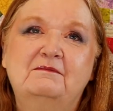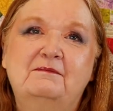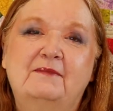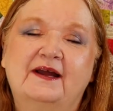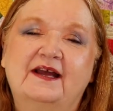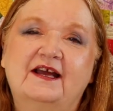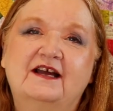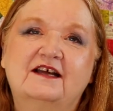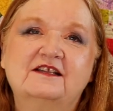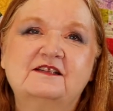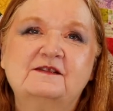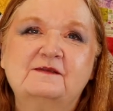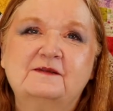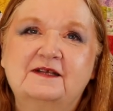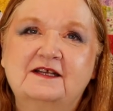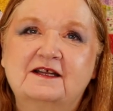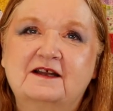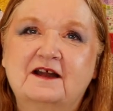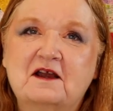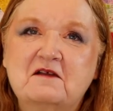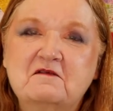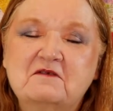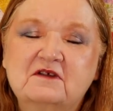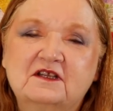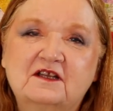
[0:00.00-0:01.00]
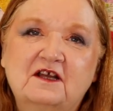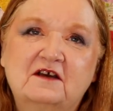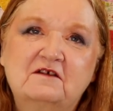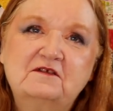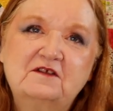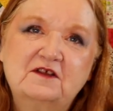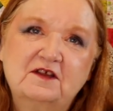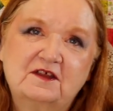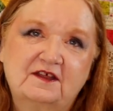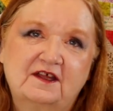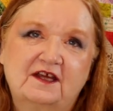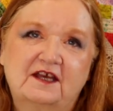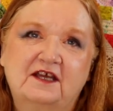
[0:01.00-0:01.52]
My husband and I would love
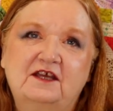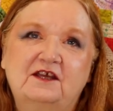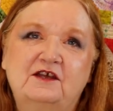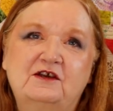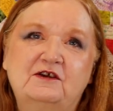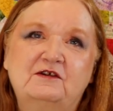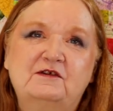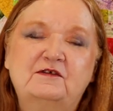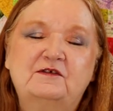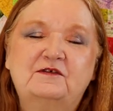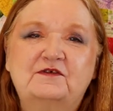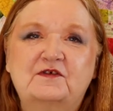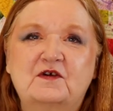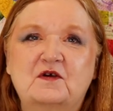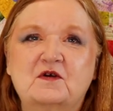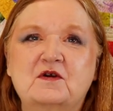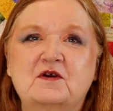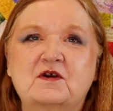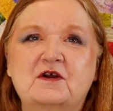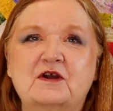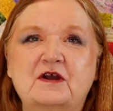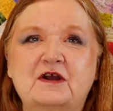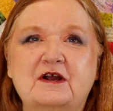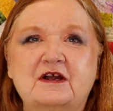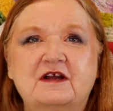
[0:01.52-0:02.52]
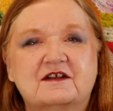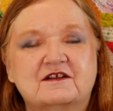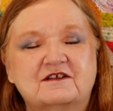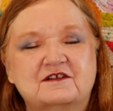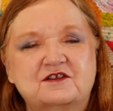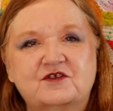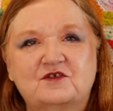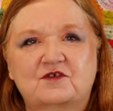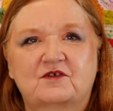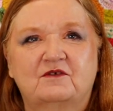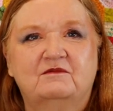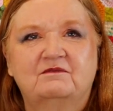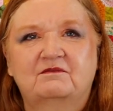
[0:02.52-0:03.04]
to thank you for
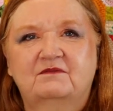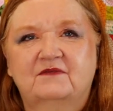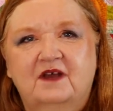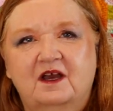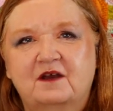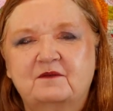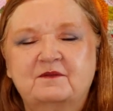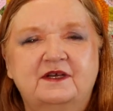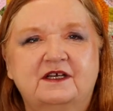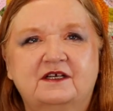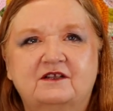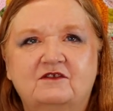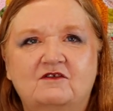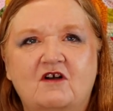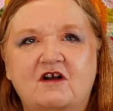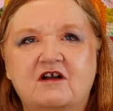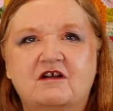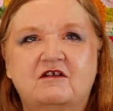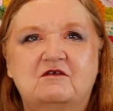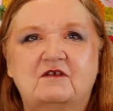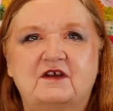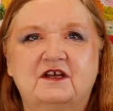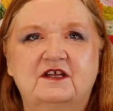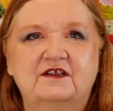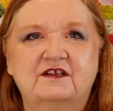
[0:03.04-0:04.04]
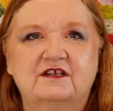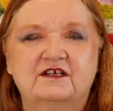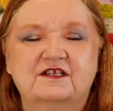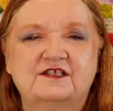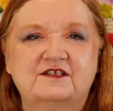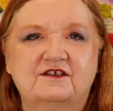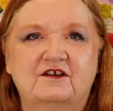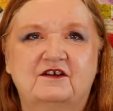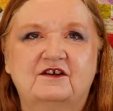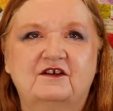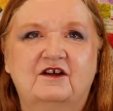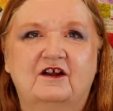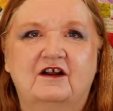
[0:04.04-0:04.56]
coming along with
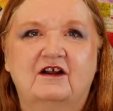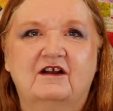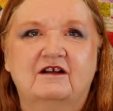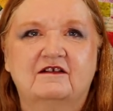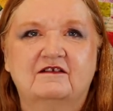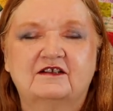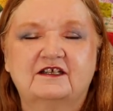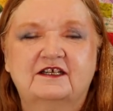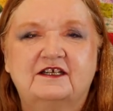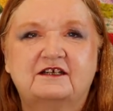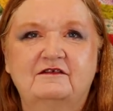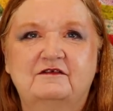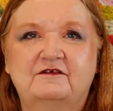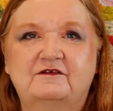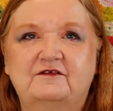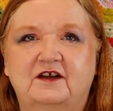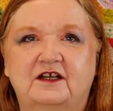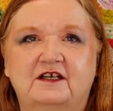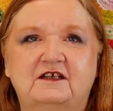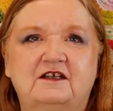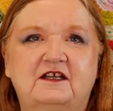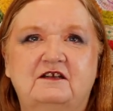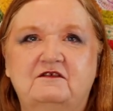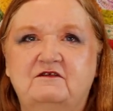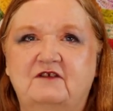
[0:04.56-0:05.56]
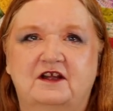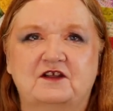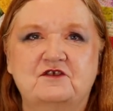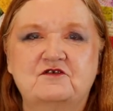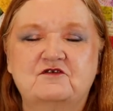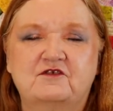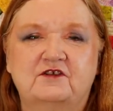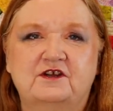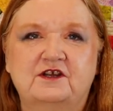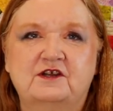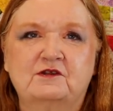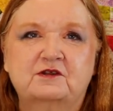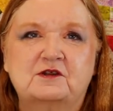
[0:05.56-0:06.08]
us on our little fun
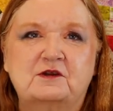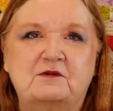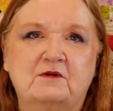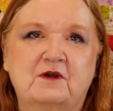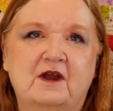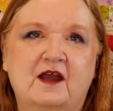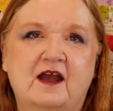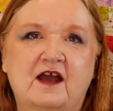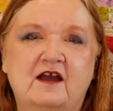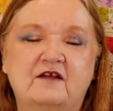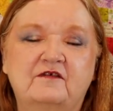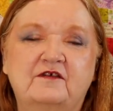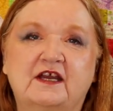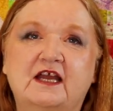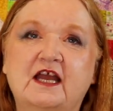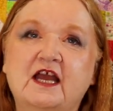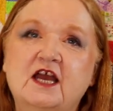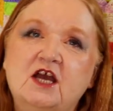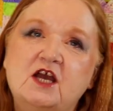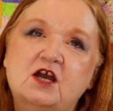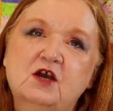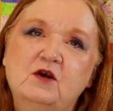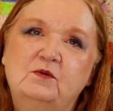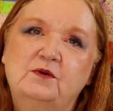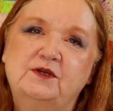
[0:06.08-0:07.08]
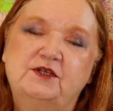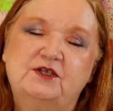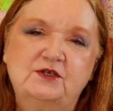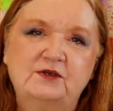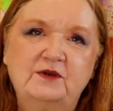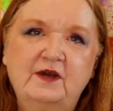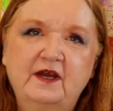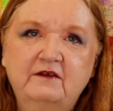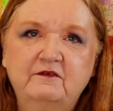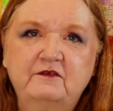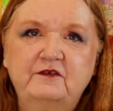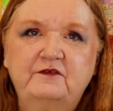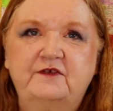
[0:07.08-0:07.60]
adventure here that we're having. We do
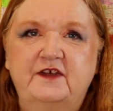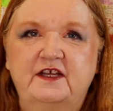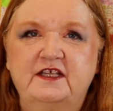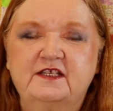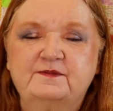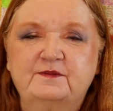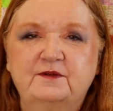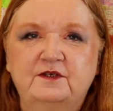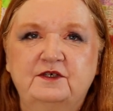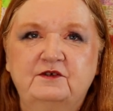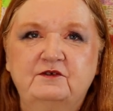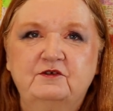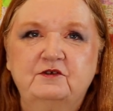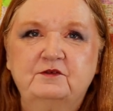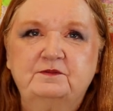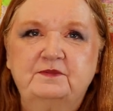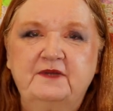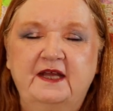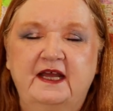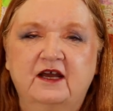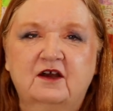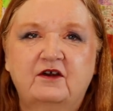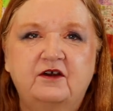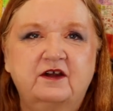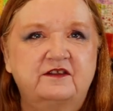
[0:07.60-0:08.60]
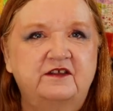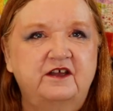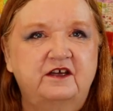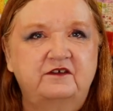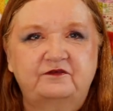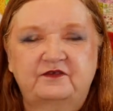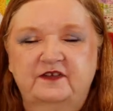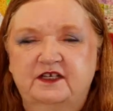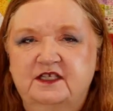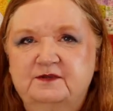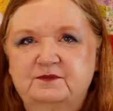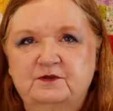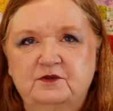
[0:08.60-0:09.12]
have a Facebook group now, and
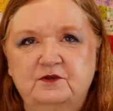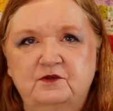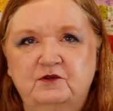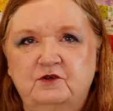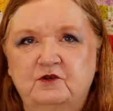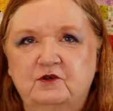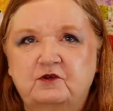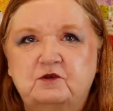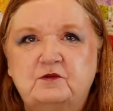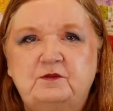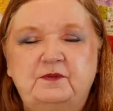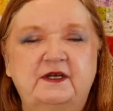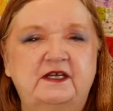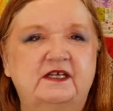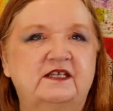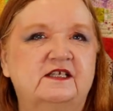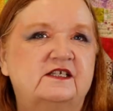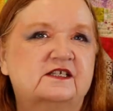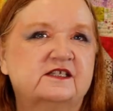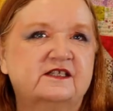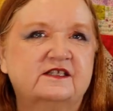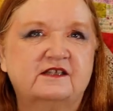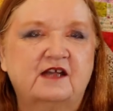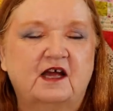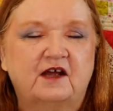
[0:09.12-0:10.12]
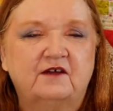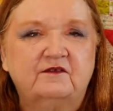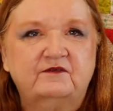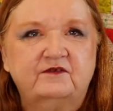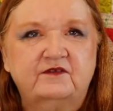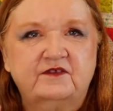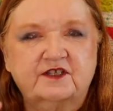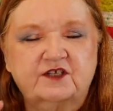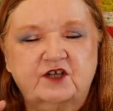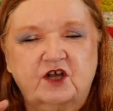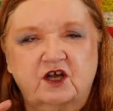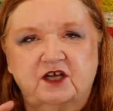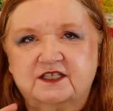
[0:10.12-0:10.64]
that Facebook group is
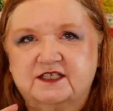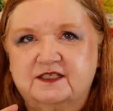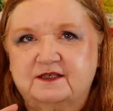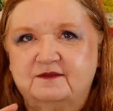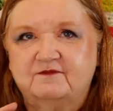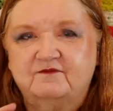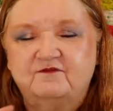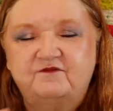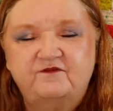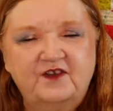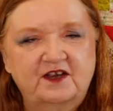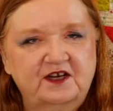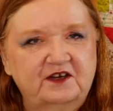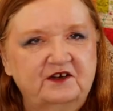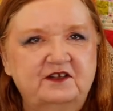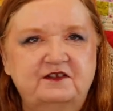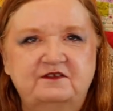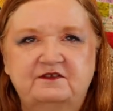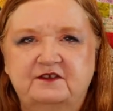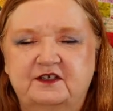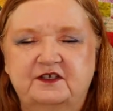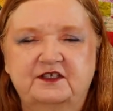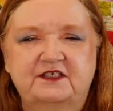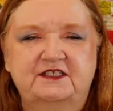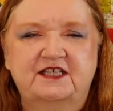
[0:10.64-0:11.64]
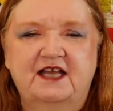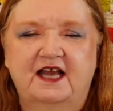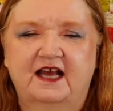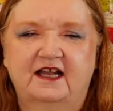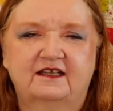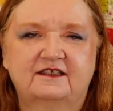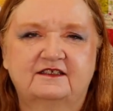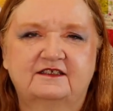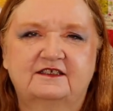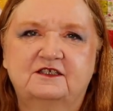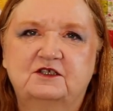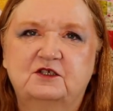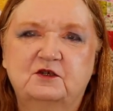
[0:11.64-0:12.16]
got some very very
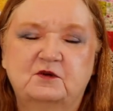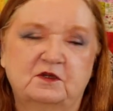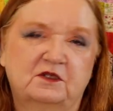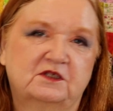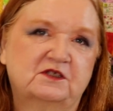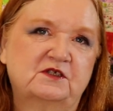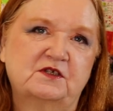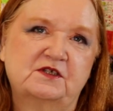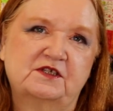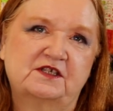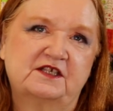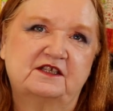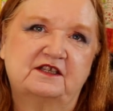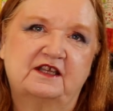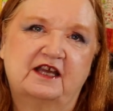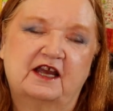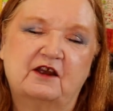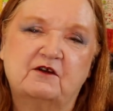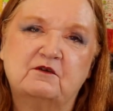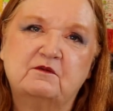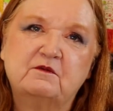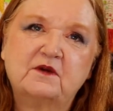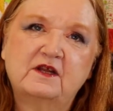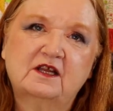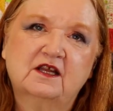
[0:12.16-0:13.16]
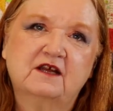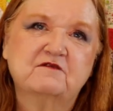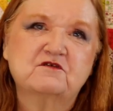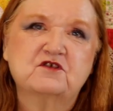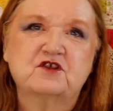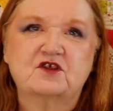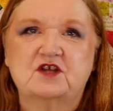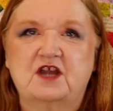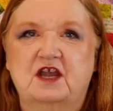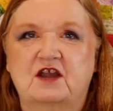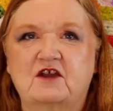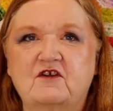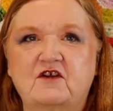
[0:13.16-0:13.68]
talented quilters in there and we love
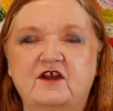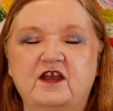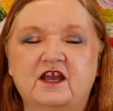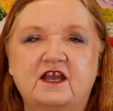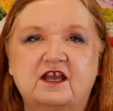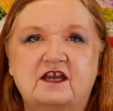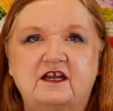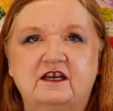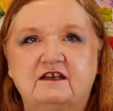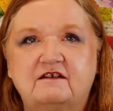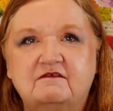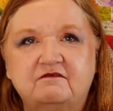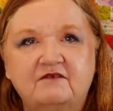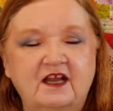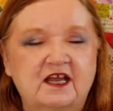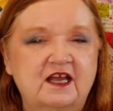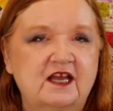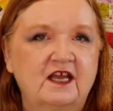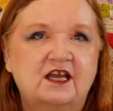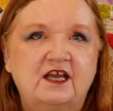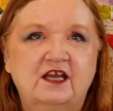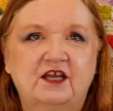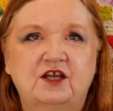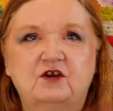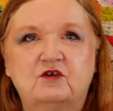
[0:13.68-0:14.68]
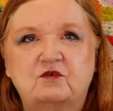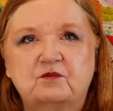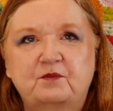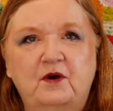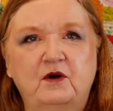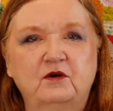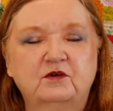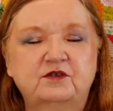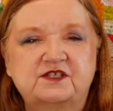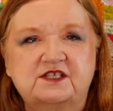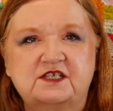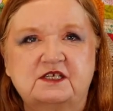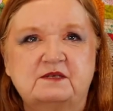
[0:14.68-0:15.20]
sharing and, and you know
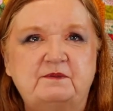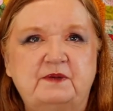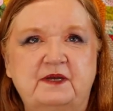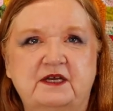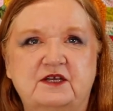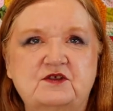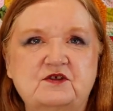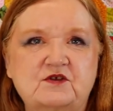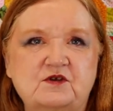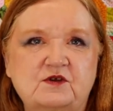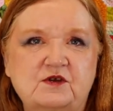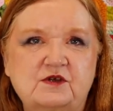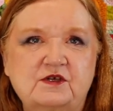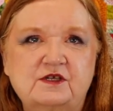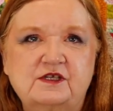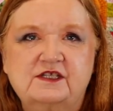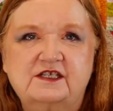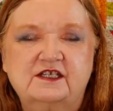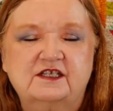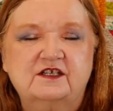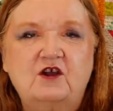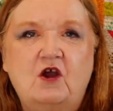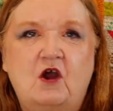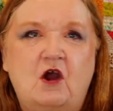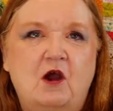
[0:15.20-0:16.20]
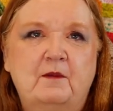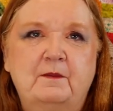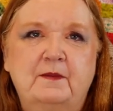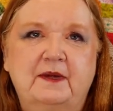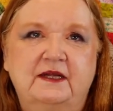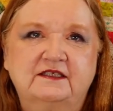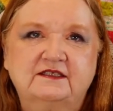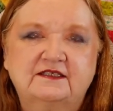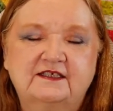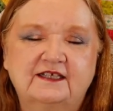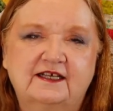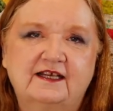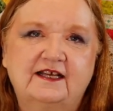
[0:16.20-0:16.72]
posting pictures and
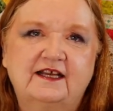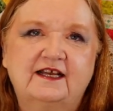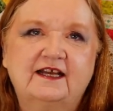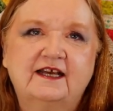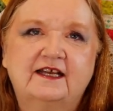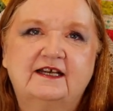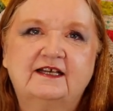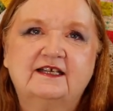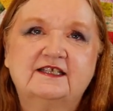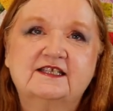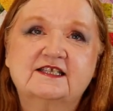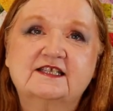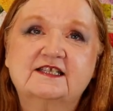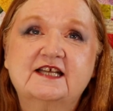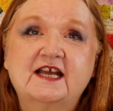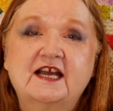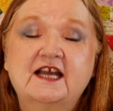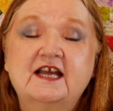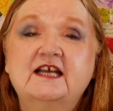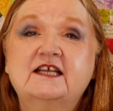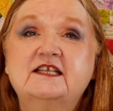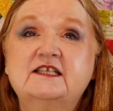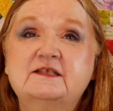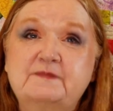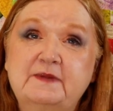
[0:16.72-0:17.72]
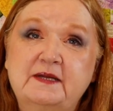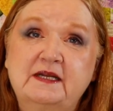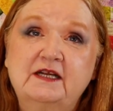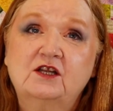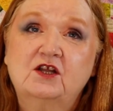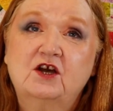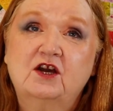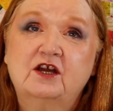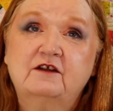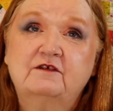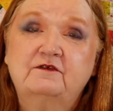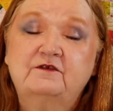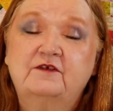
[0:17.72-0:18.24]
commenting and it's it's been a
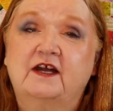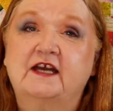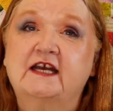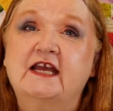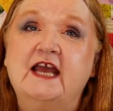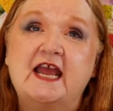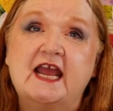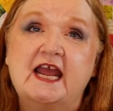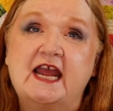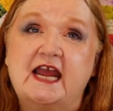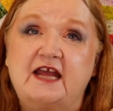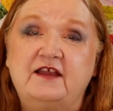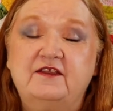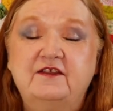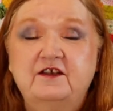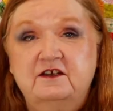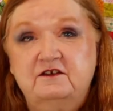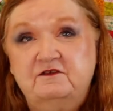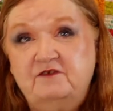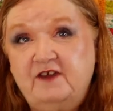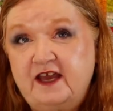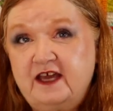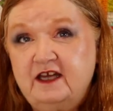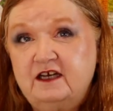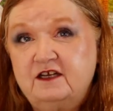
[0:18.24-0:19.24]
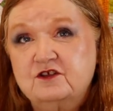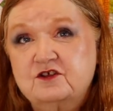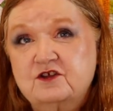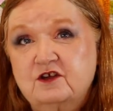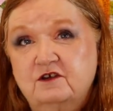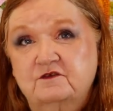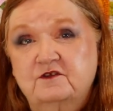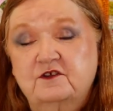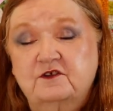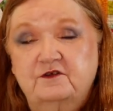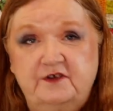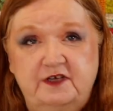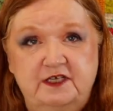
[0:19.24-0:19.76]
lot of fun and the advantage
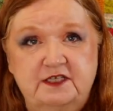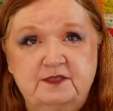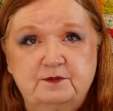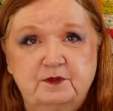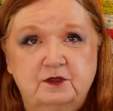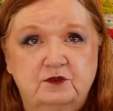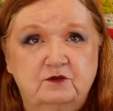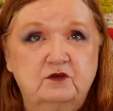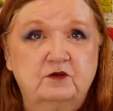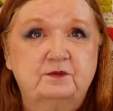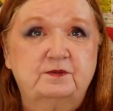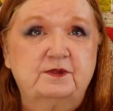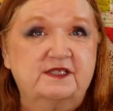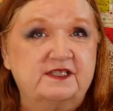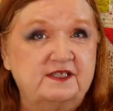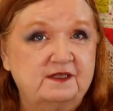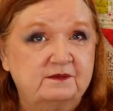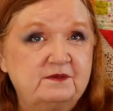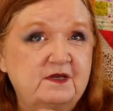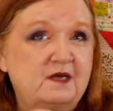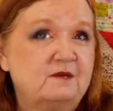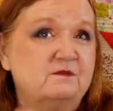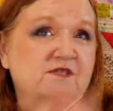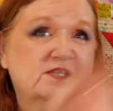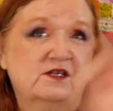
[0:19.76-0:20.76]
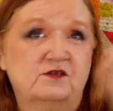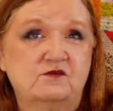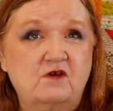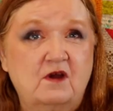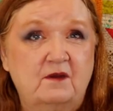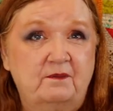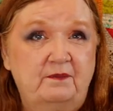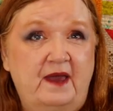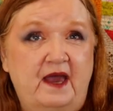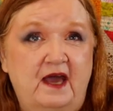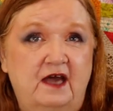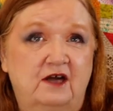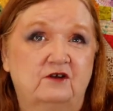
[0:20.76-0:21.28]
of the facebook group is sometimes i
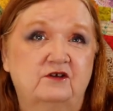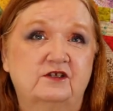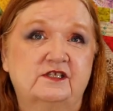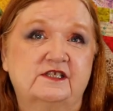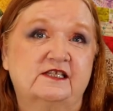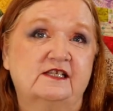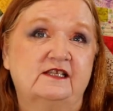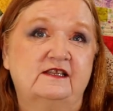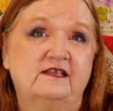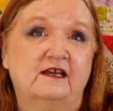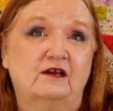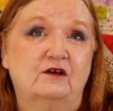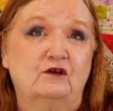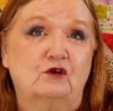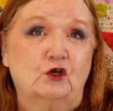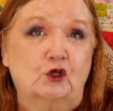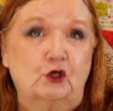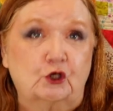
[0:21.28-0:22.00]
drop patterns in there